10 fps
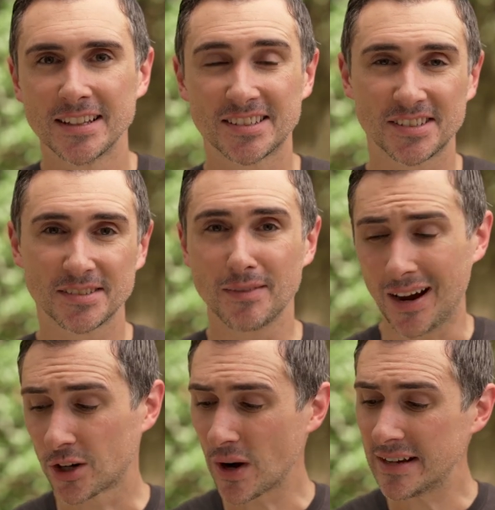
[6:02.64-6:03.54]
this is
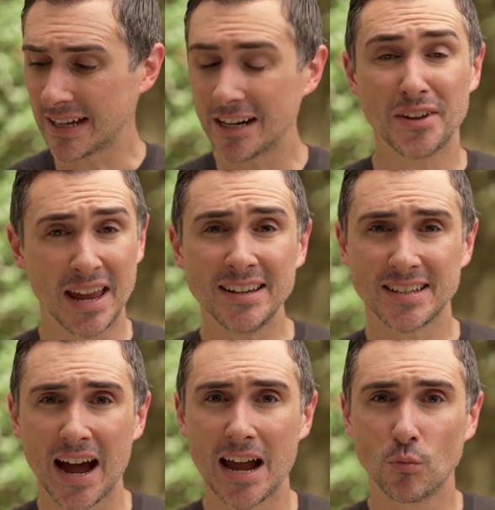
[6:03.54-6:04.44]
a great kind of
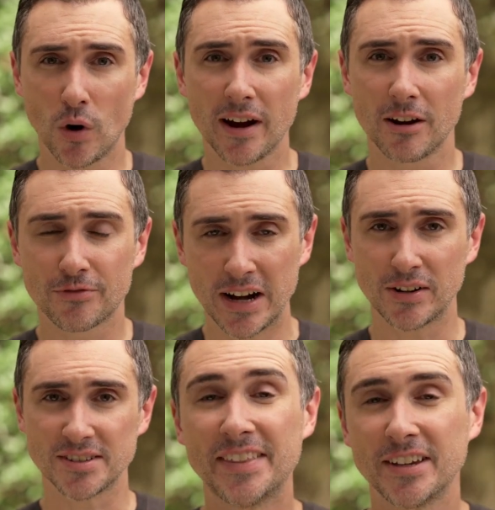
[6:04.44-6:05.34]
anytime wear
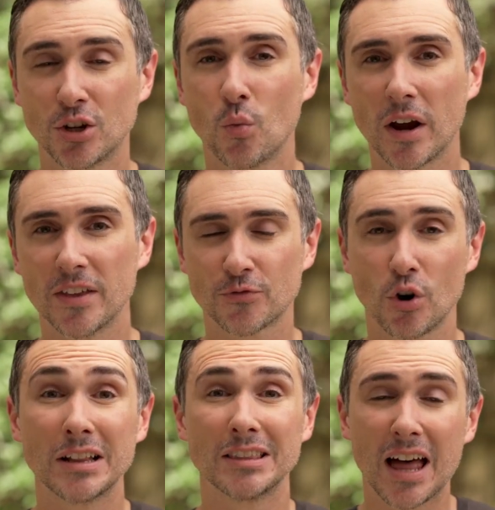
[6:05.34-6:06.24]
fragrance. I think you can wear this
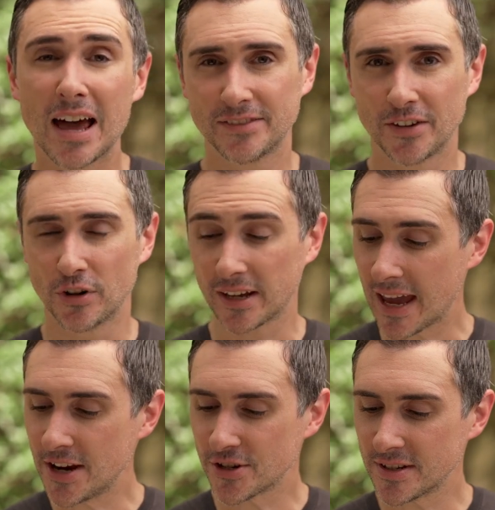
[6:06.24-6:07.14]
for a lot of different
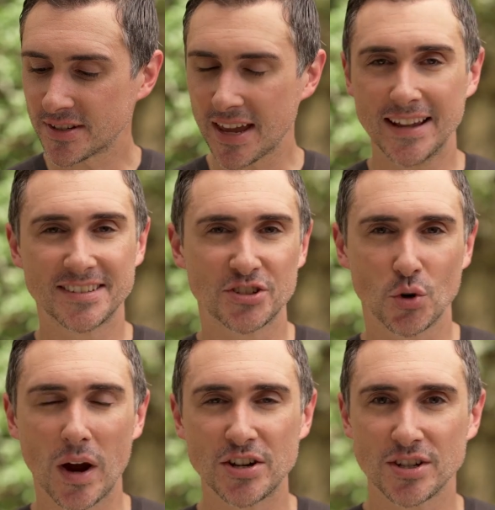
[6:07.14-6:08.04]
occasions and
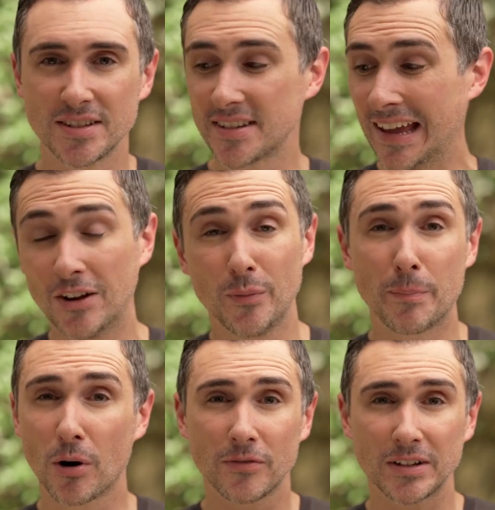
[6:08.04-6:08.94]
situations, and it'll be
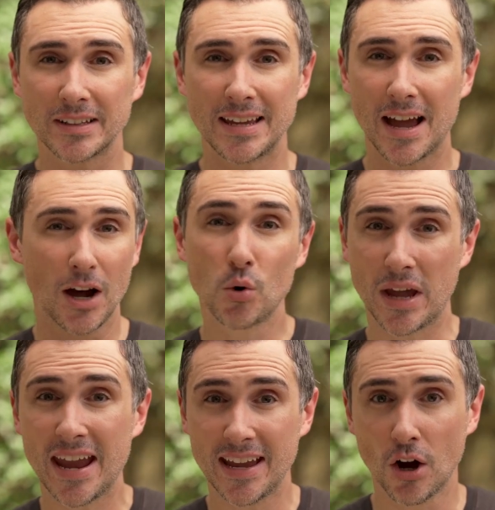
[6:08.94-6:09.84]
perfectly
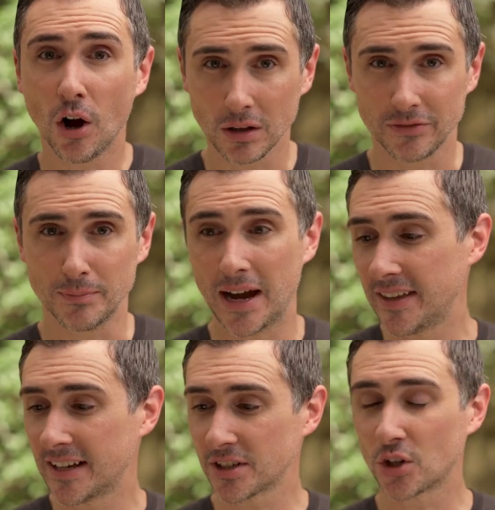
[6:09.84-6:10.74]
okay in all of them. I
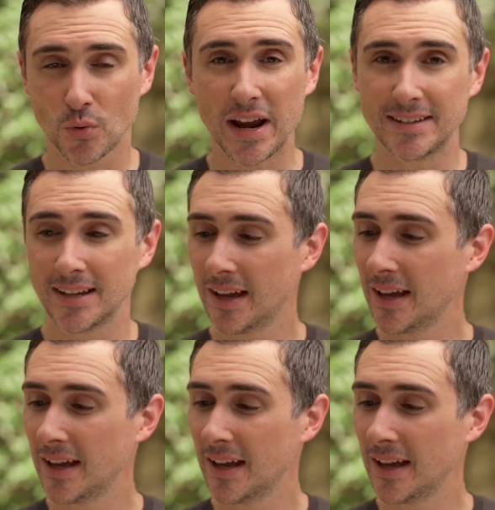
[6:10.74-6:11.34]
think it's a great